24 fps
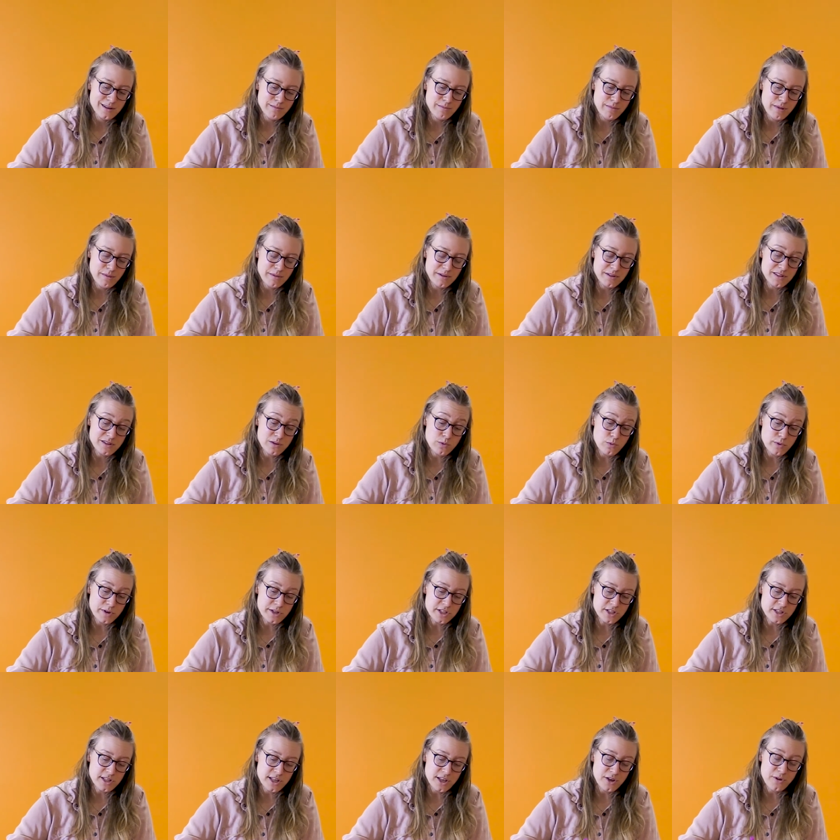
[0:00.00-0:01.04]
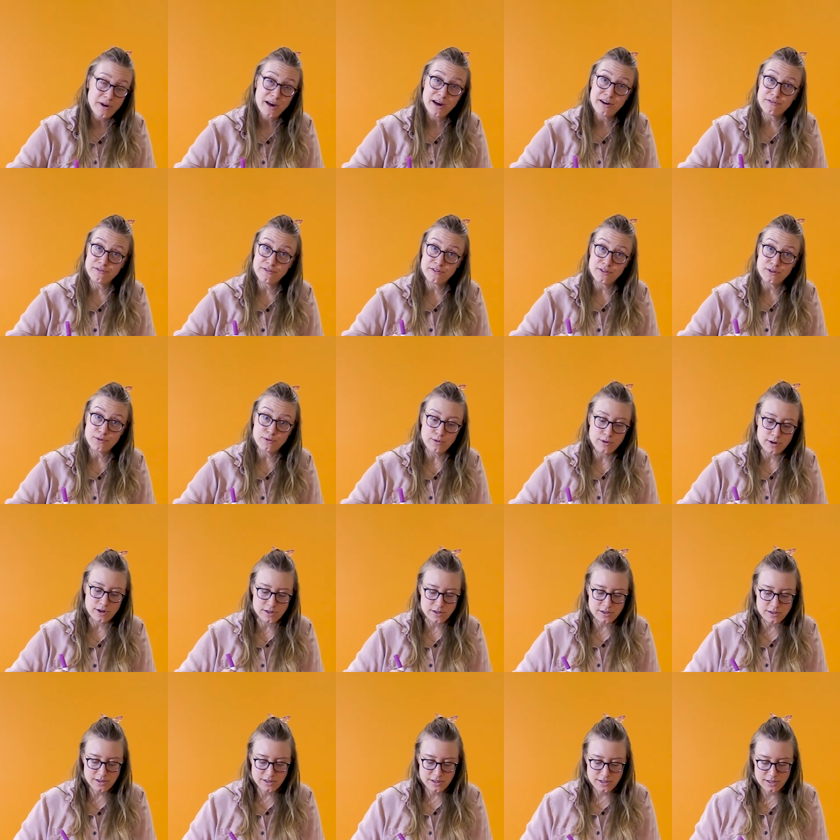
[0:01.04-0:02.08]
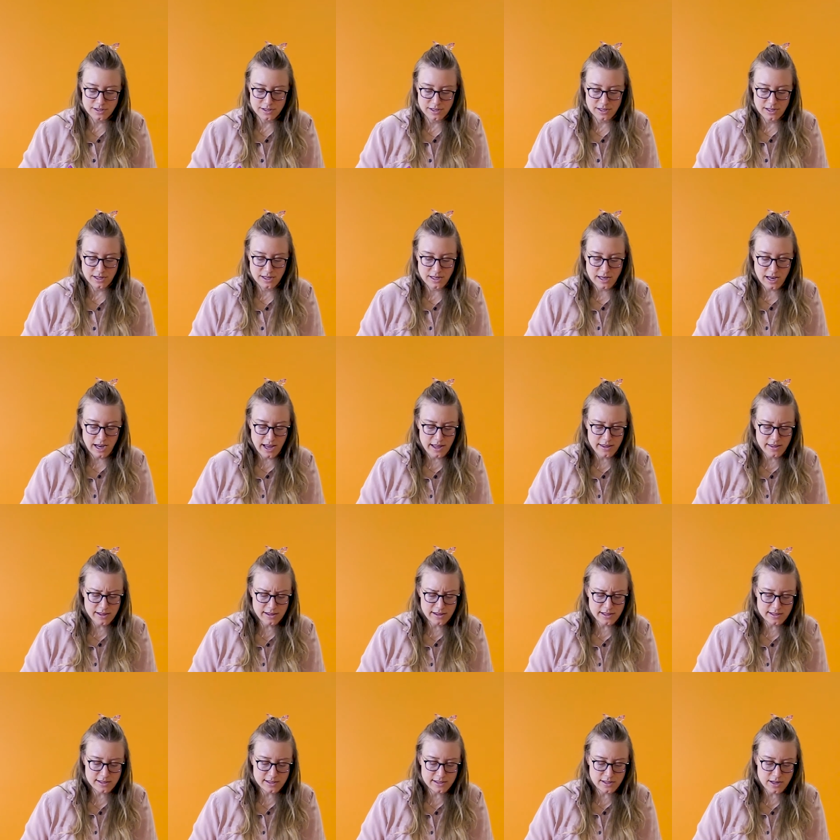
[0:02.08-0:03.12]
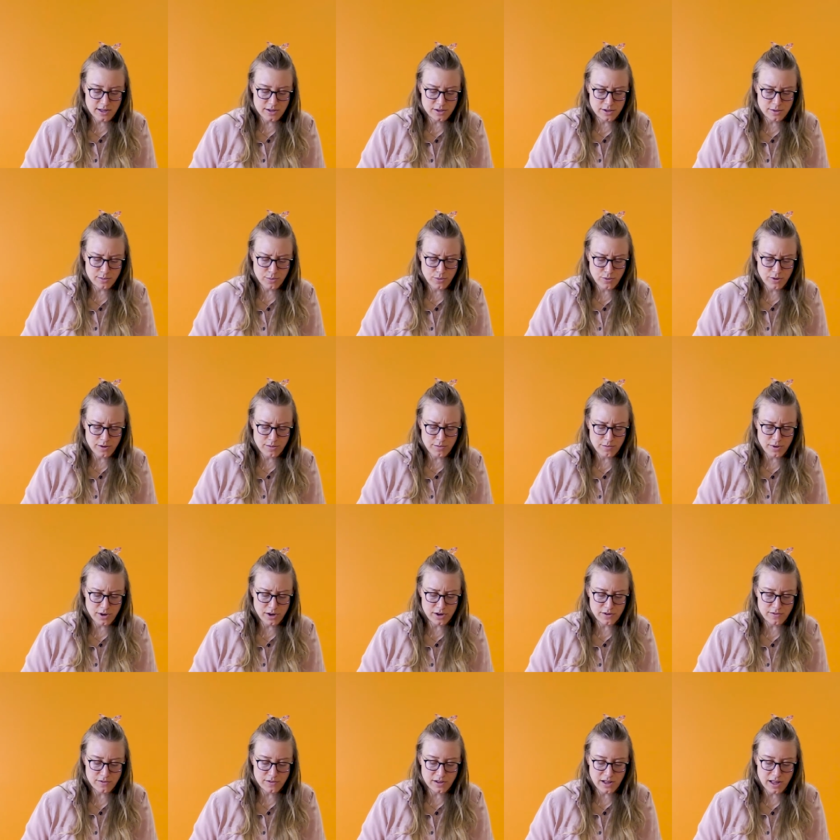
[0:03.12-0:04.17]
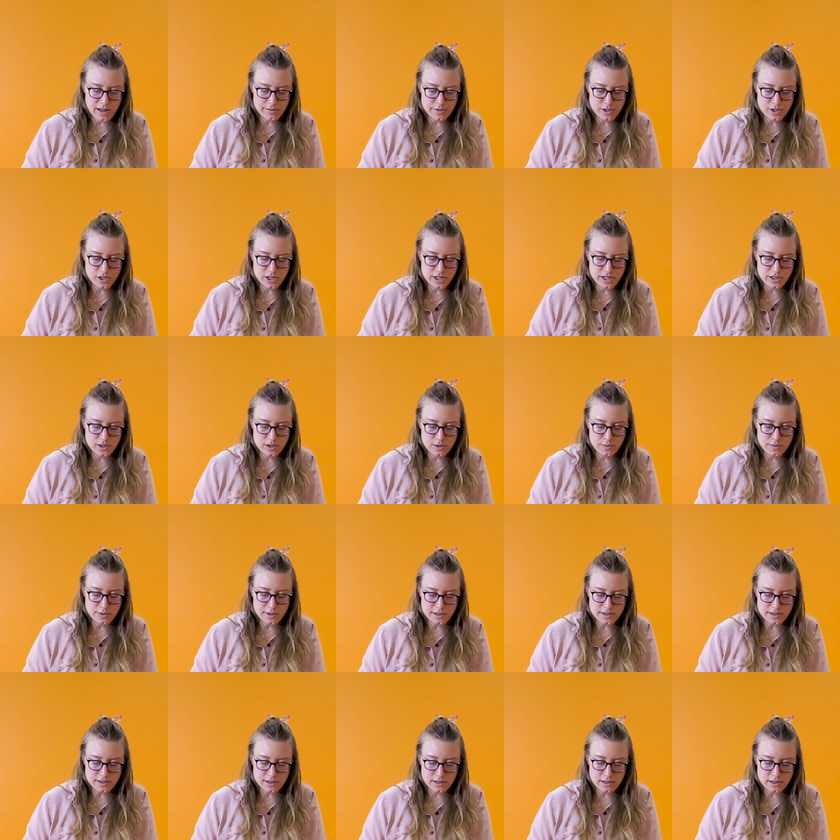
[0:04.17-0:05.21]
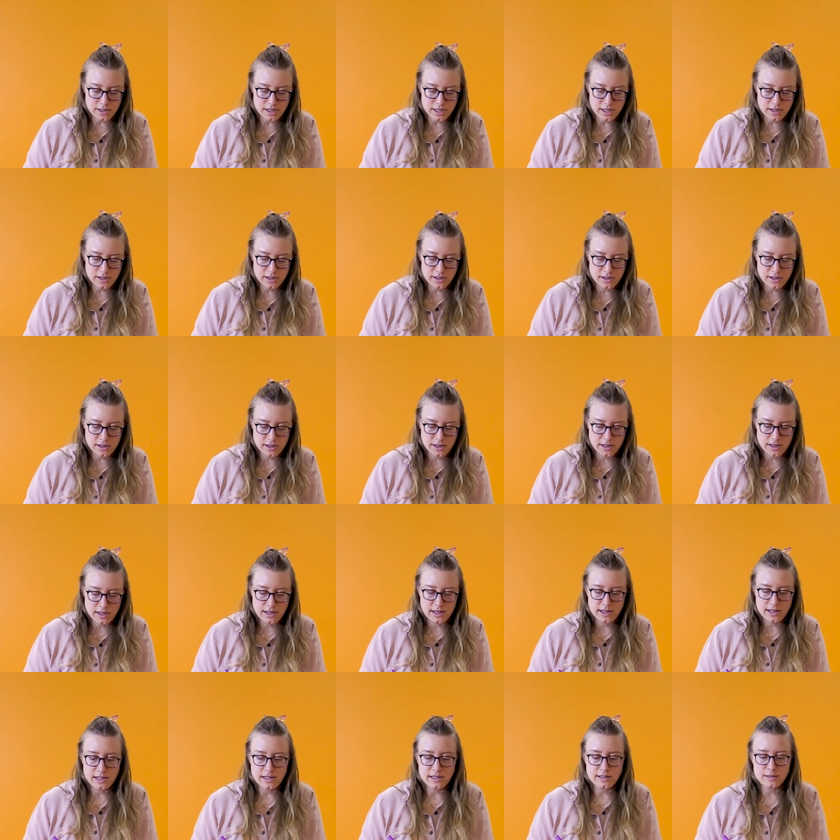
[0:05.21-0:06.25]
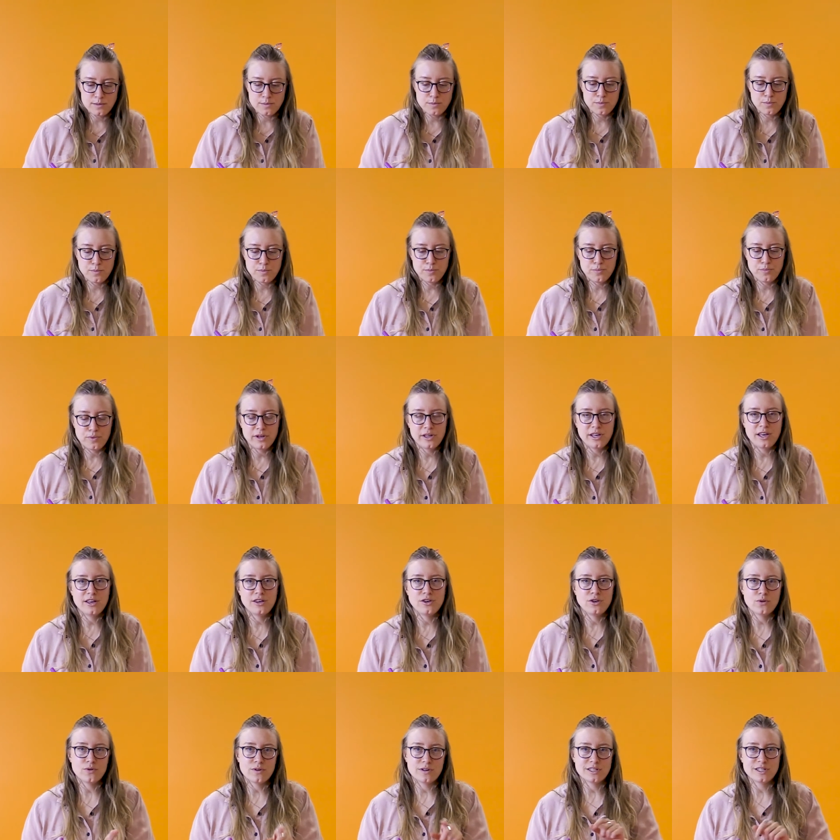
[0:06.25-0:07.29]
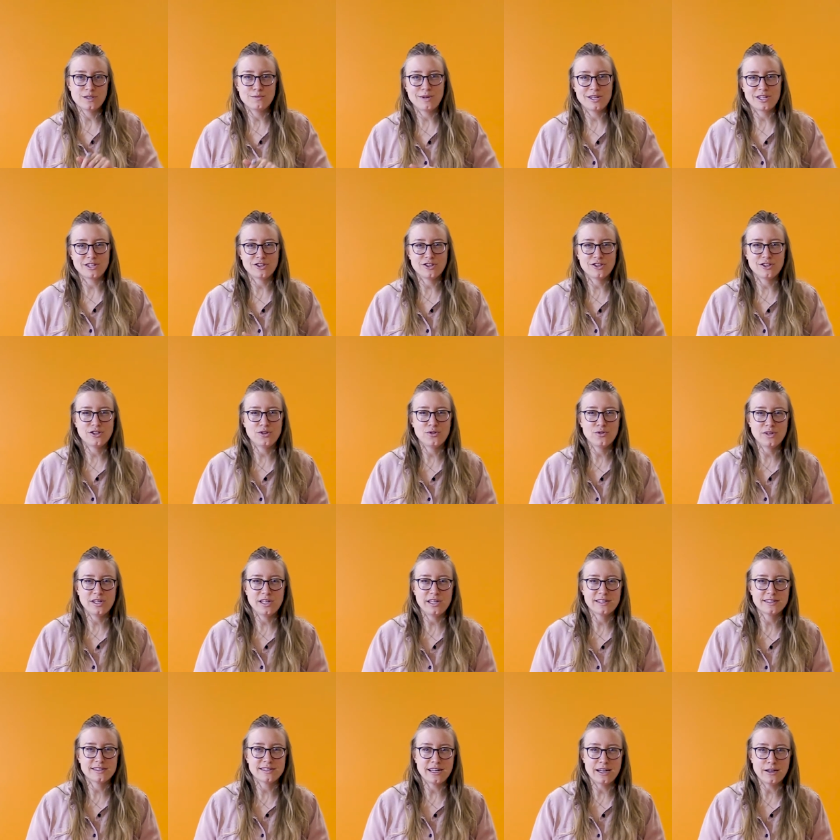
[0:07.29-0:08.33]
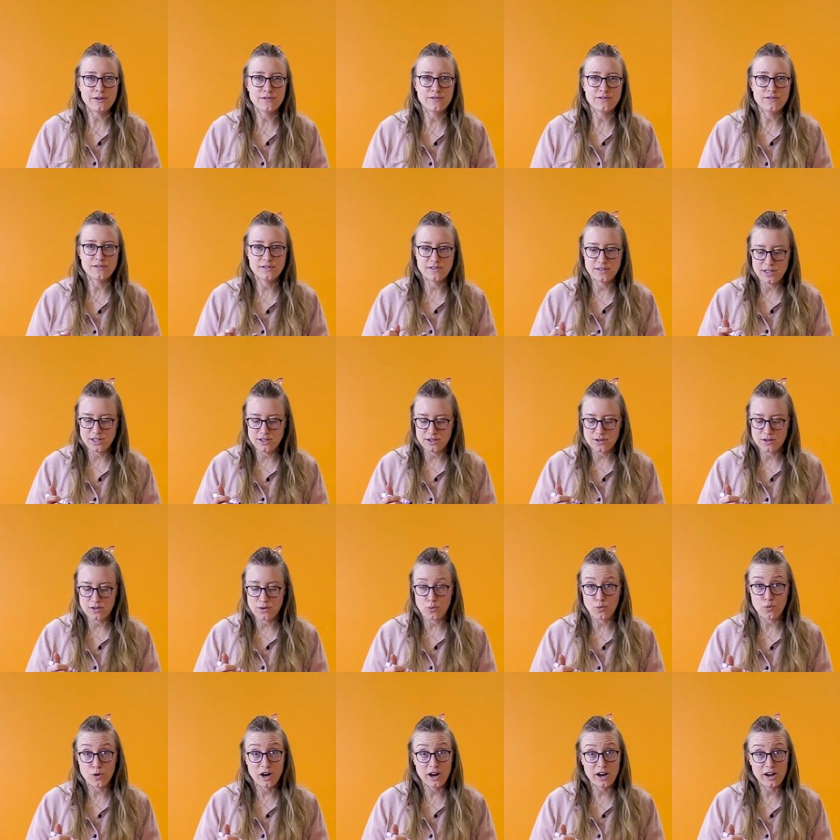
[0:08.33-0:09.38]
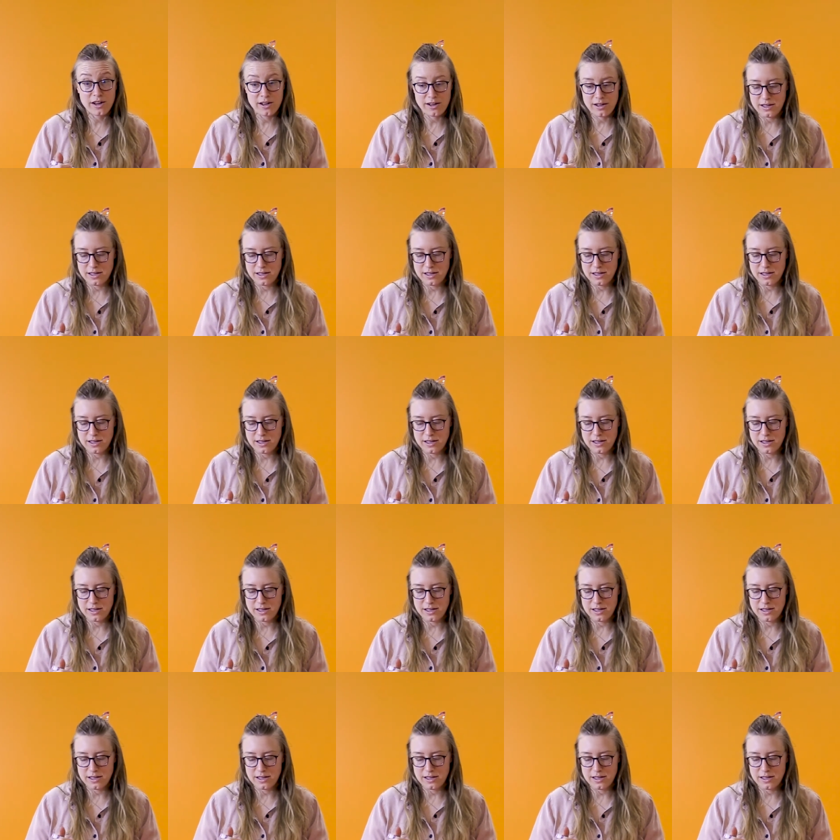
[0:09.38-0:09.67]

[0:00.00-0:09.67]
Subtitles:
it's a wish that you have for the world. I think that's another important part of climate change personally, is bringing your special, unique self into the work.